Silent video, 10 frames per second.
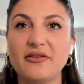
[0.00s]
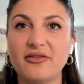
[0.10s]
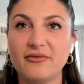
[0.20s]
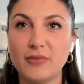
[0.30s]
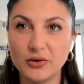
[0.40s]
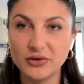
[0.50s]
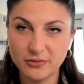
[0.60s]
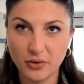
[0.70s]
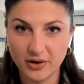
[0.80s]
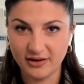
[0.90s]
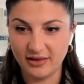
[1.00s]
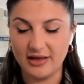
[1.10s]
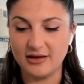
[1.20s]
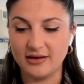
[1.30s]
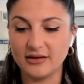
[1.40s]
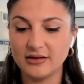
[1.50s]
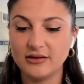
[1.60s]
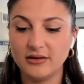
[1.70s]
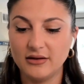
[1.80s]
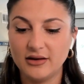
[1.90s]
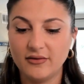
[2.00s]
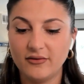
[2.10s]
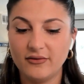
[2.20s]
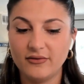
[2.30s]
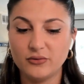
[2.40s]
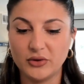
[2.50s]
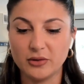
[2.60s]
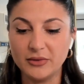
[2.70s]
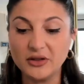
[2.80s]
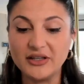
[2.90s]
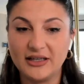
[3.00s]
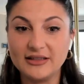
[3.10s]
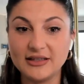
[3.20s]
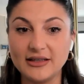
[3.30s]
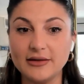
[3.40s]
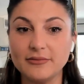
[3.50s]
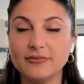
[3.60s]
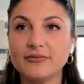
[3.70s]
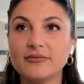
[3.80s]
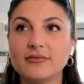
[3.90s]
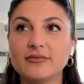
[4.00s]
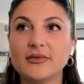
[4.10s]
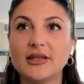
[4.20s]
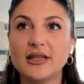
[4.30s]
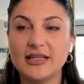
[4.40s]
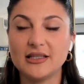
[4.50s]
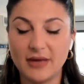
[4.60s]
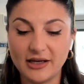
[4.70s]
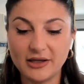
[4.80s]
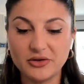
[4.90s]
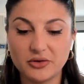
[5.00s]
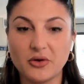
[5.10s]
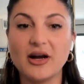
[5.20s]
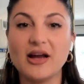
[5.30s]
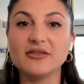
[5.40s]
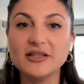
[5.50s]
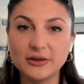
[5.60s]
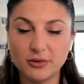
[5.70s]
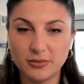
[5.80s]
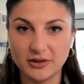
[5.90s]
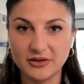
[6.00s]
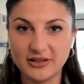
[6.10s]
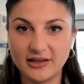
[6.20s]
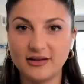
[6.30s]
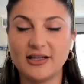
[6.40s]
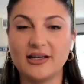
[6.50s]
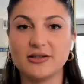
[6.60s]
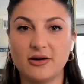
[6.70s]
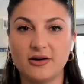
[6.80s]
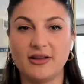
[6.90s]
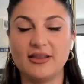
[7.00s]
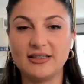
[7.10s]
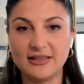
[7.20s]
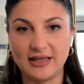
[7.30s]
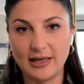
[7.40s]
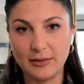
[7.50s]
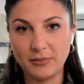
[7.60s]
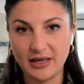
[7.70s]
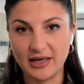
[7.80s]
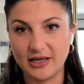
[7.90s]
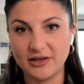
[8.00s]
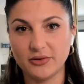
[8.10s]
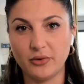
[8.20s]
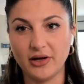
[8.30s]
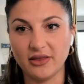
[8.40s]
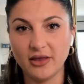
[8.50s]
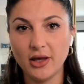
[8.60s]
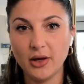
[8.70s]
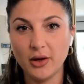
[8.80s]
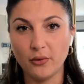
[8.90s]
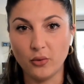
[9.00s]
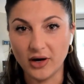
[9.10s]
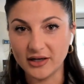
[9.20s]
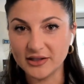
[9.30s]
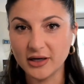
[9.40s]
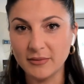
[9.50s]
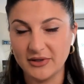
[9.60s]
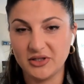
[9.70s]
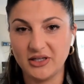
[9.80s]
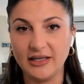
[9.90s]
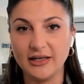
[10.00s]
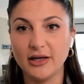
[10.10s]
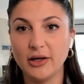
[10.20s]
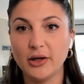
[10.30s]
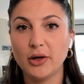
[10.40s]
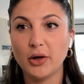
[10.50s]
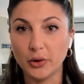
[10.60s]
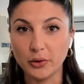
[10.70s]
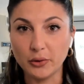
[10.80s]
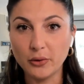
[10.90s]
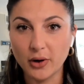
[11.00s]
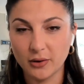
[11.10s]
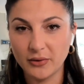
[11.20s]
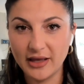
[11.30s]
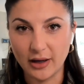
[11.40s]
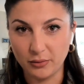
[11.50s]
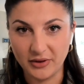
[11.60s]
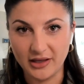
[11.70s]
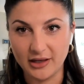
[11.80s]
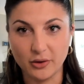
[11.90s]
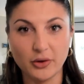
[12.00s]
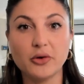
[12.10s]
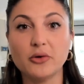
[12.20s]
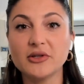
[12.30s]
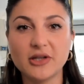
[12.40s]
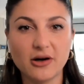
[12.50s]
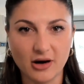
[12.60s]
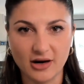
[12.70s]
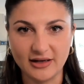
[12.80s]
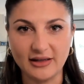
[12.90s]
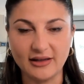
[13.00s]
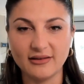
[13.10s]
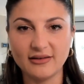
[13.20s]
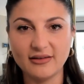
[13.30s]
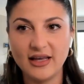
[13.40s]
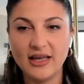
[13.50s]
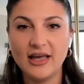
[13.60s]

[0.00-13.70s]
the most important thing when you're building a team is making sure every single person is on the same page with what is our mission, who are we helping, or who is our audience,